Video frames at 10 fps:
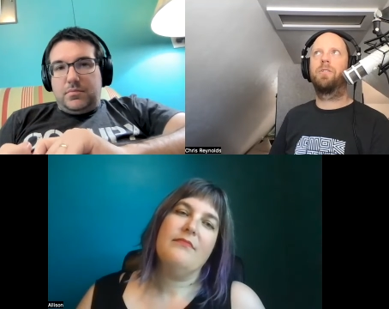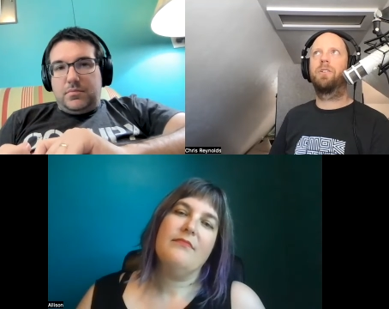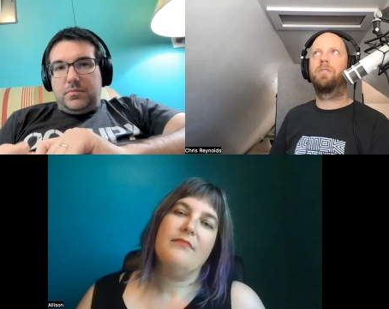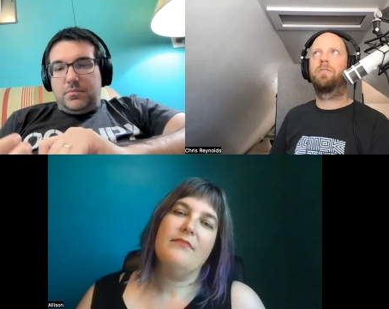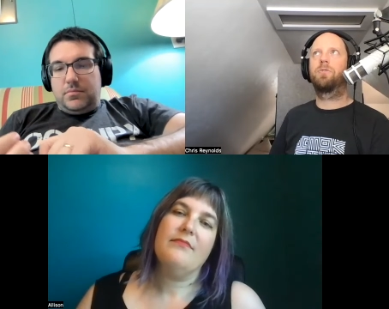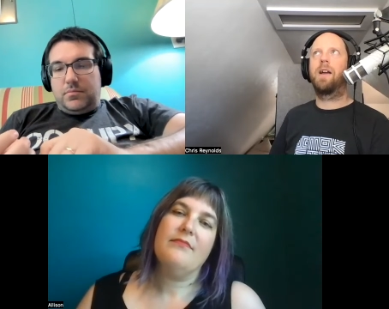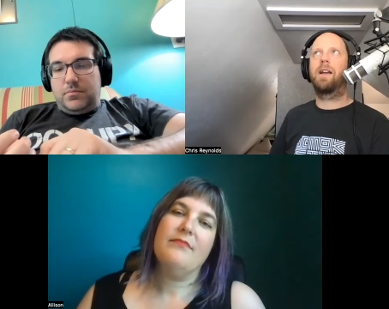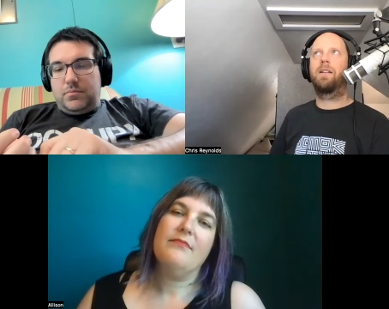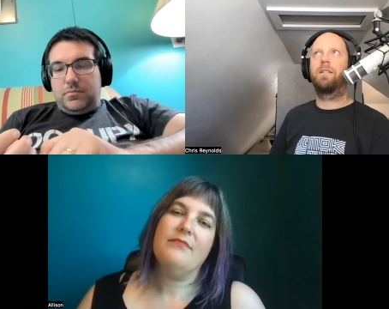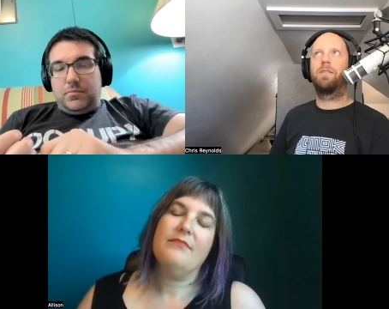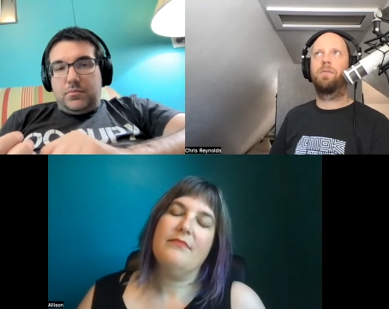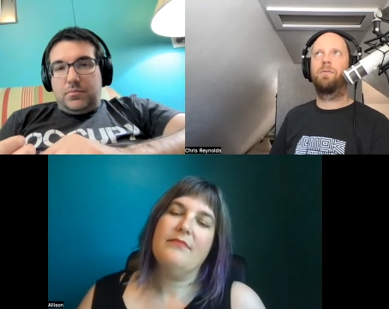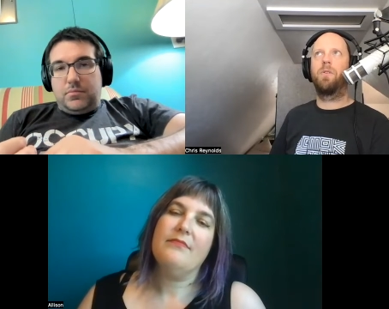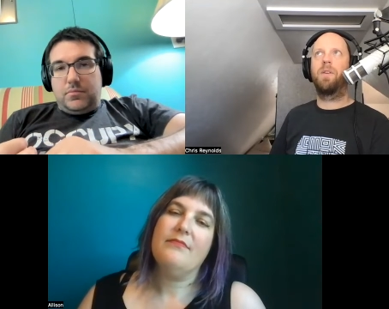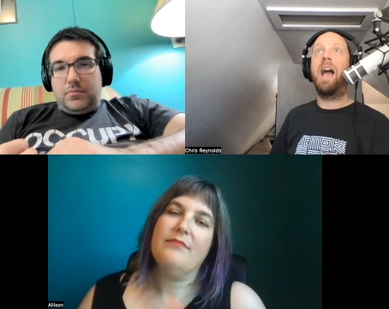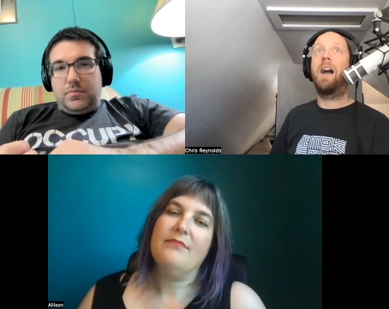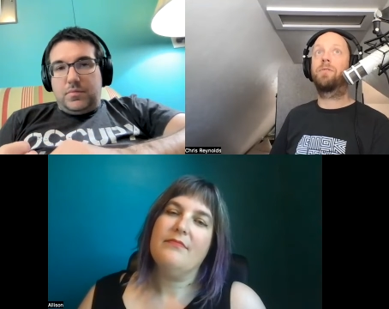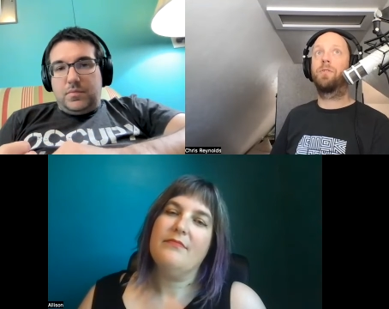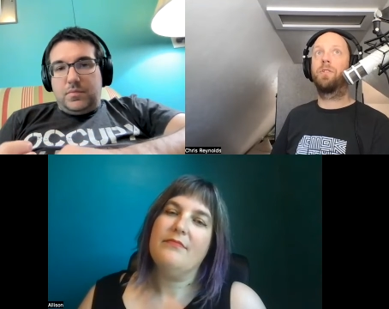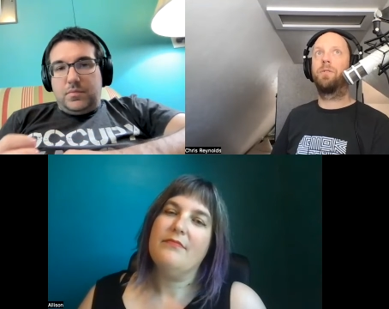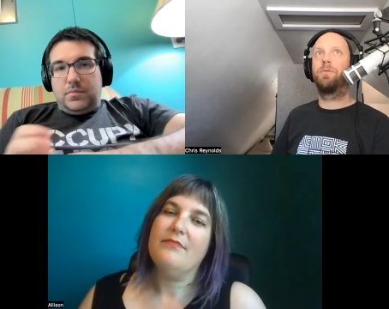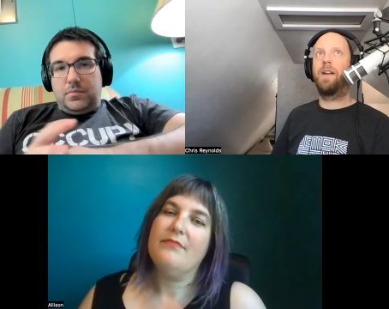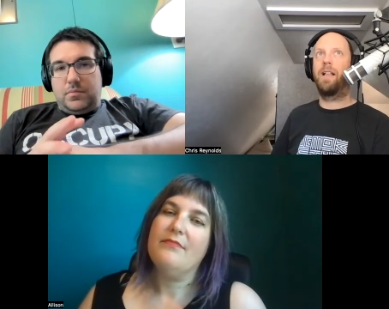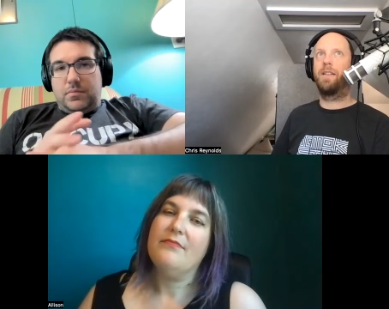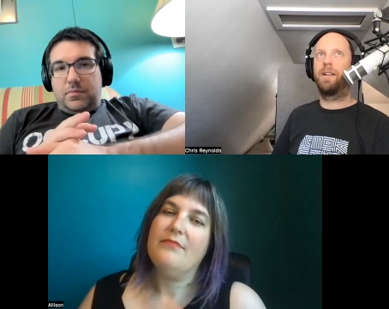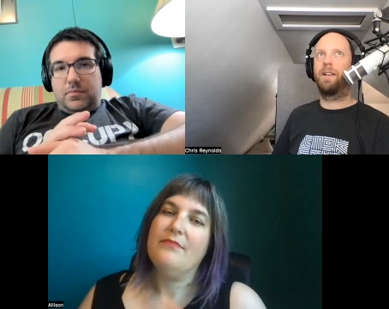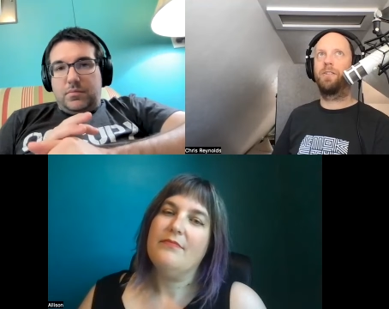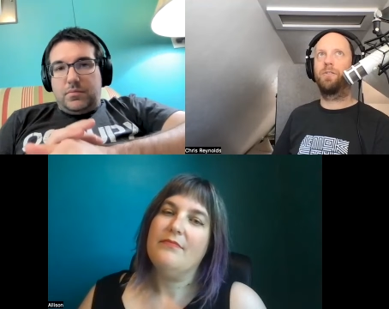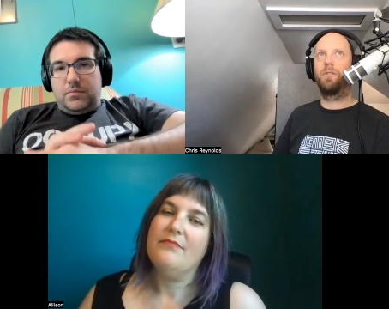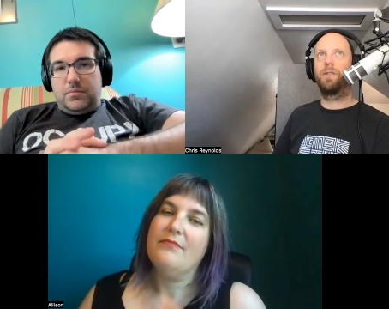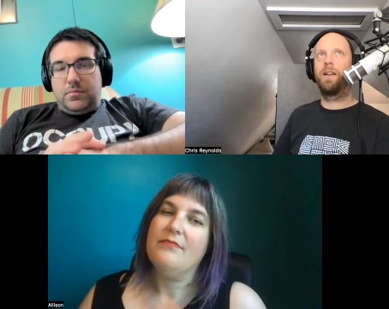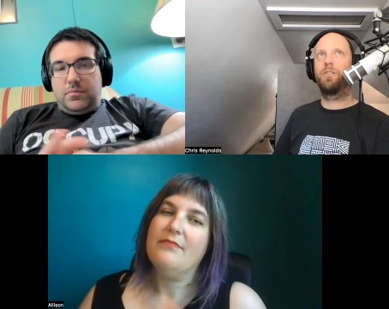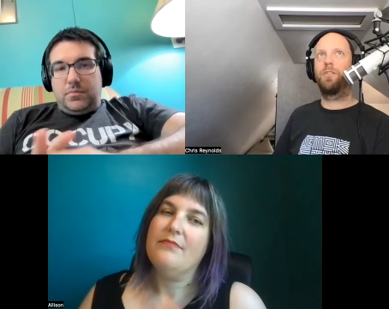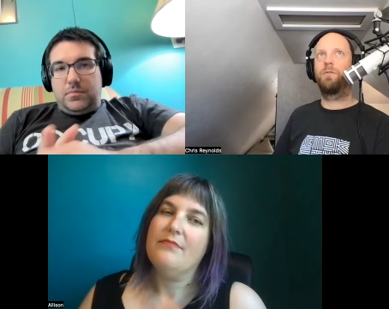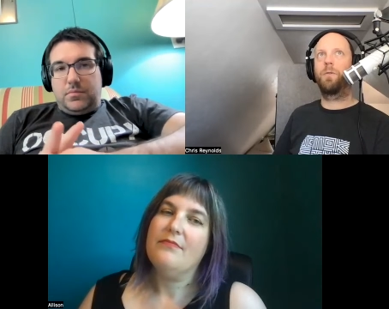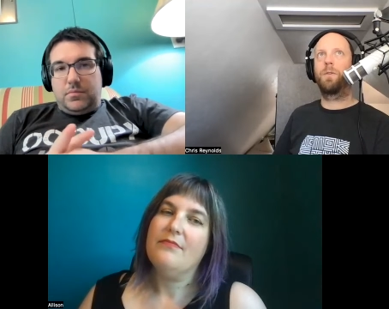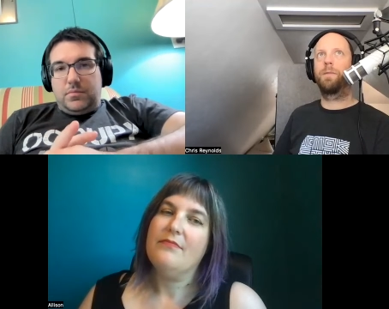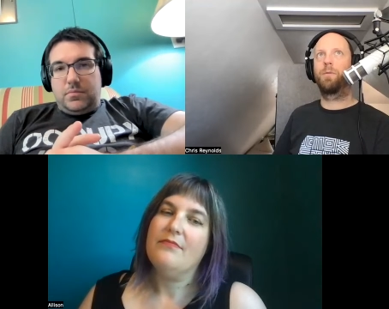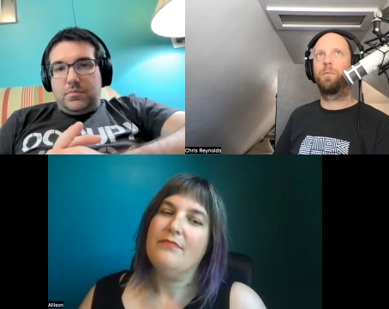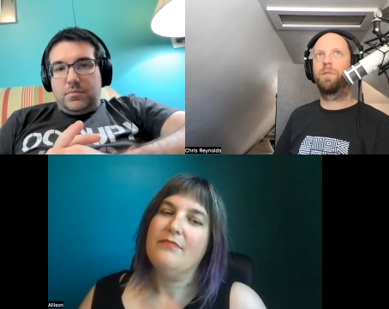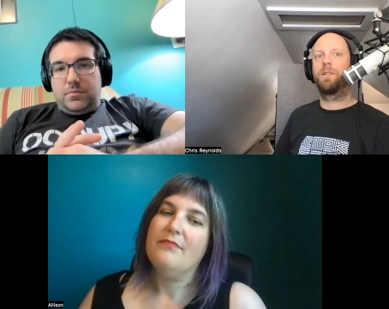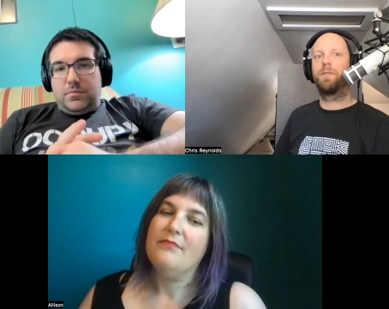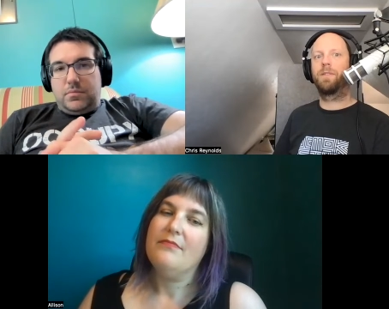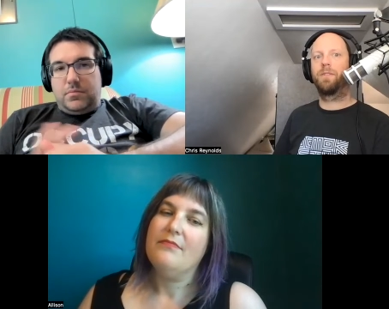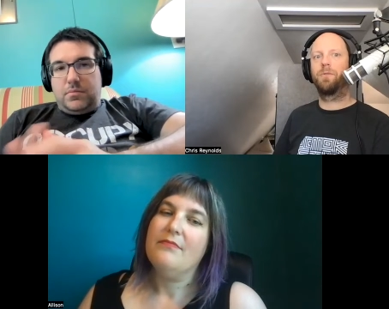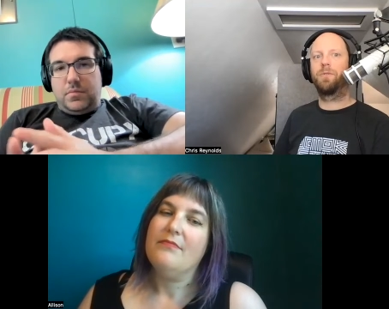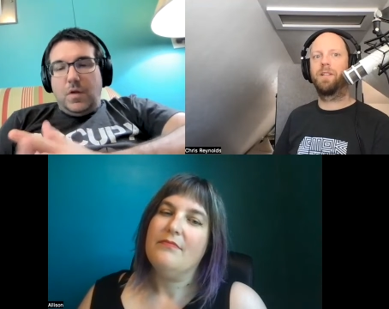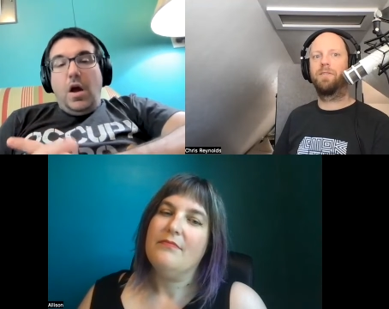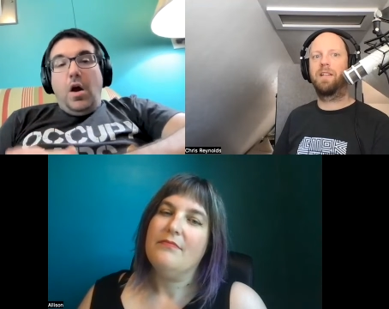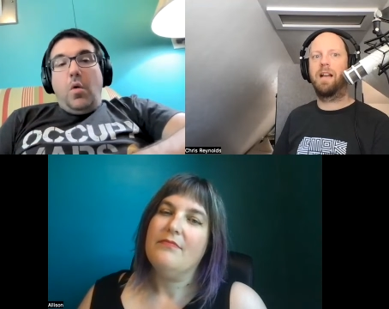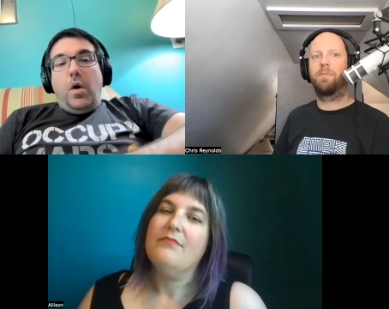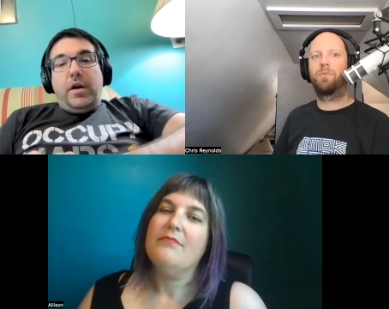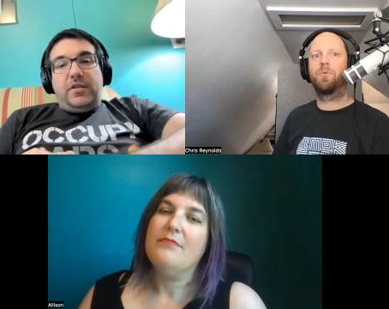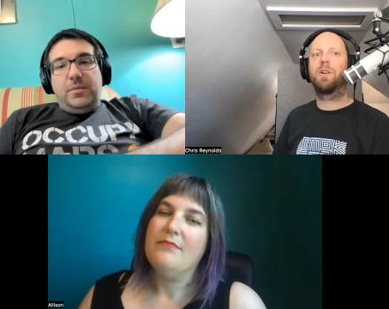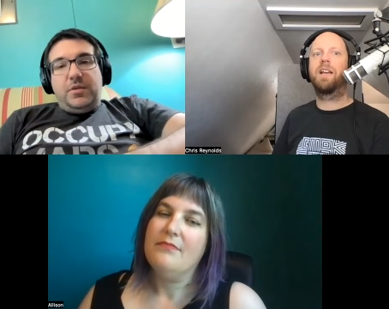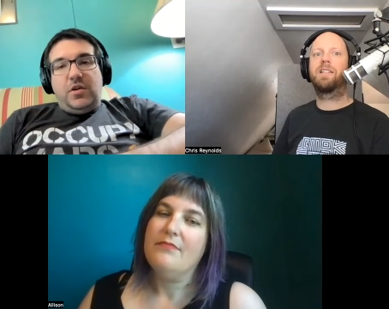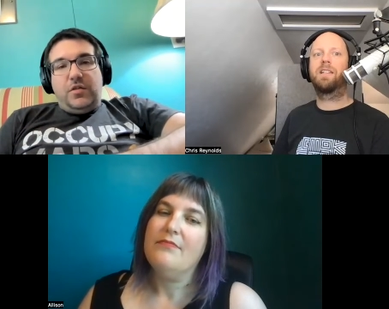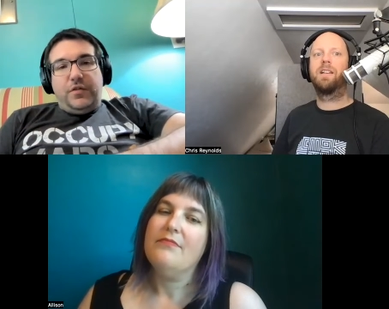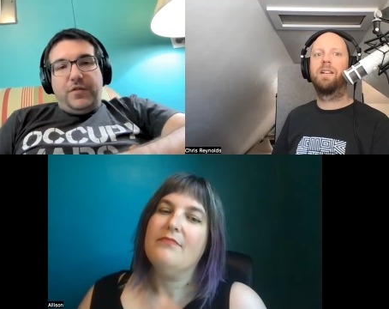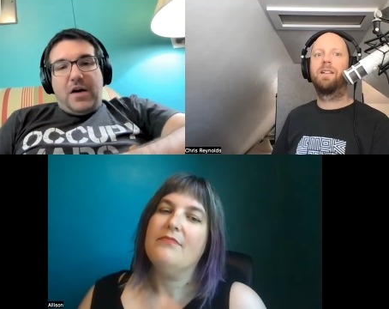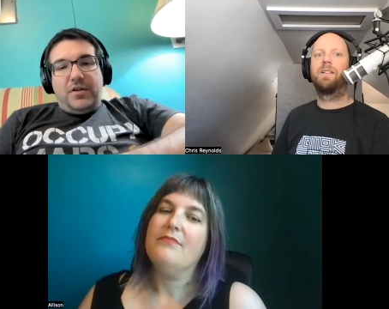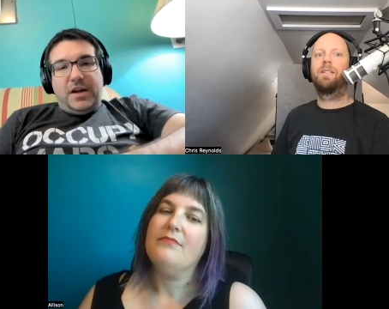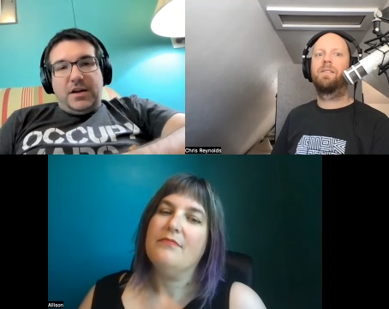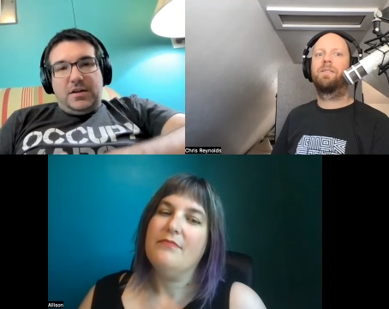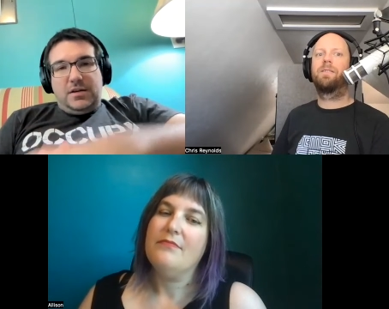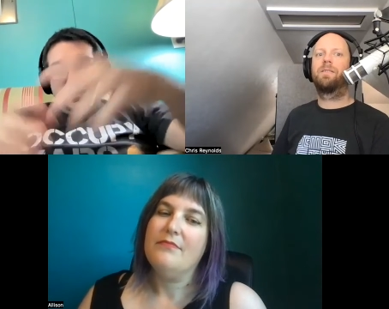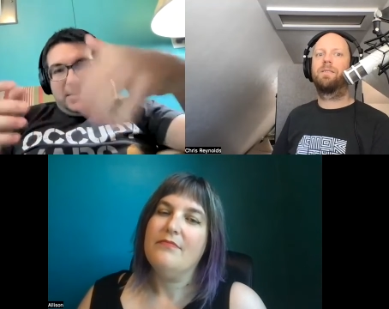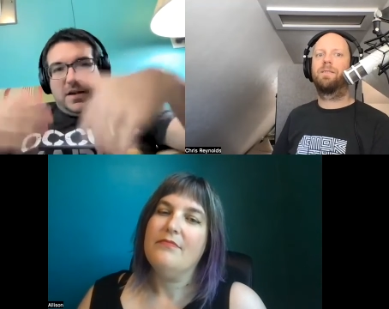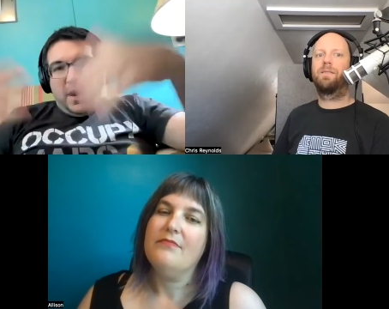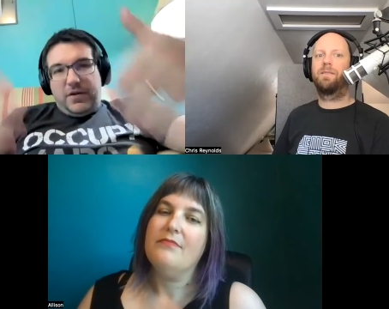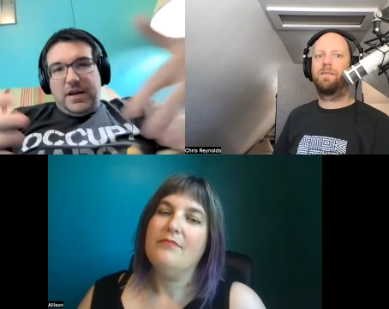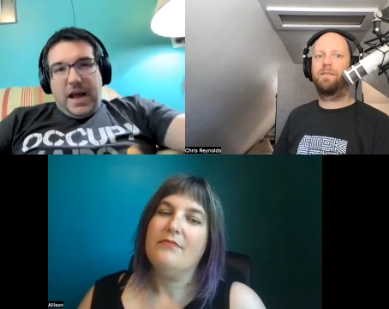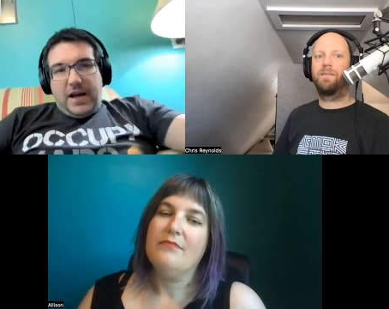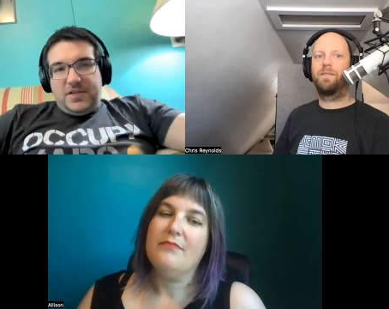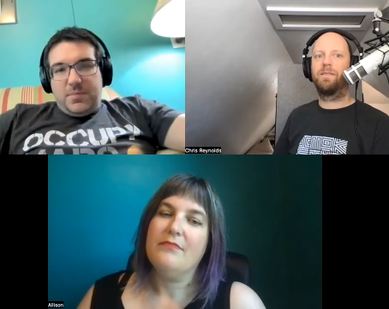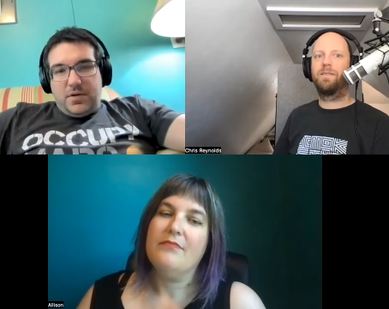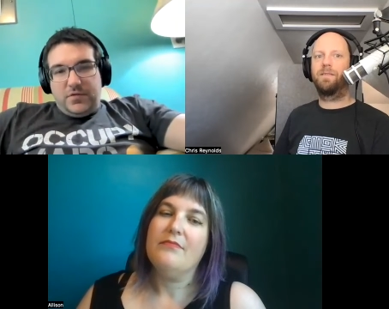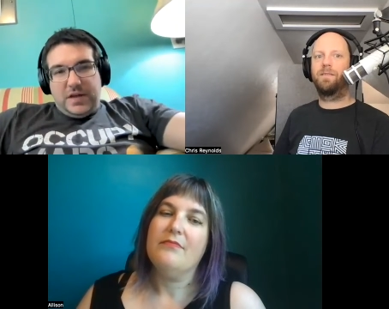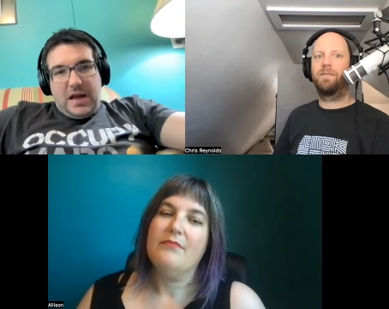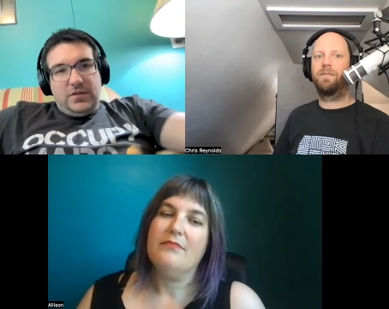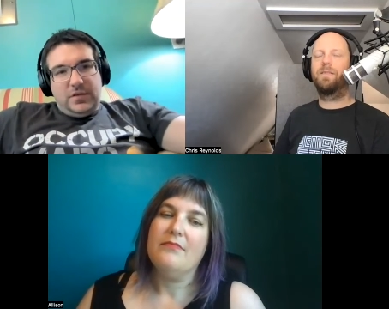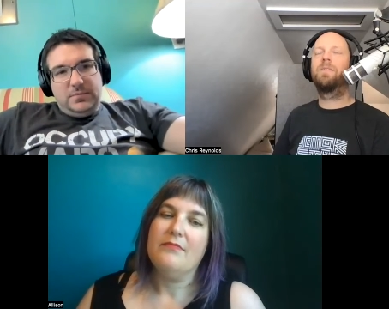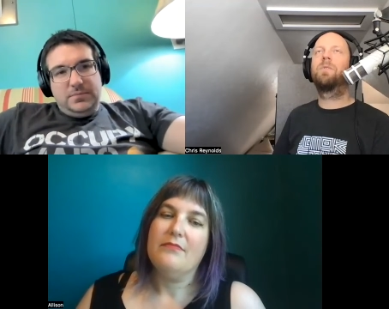Speaker 1: to track your phone after you validated your location for the purpose of the Google TV app. Well, it whereas, seems like
Speaker 2: you have to validate it every X number of days.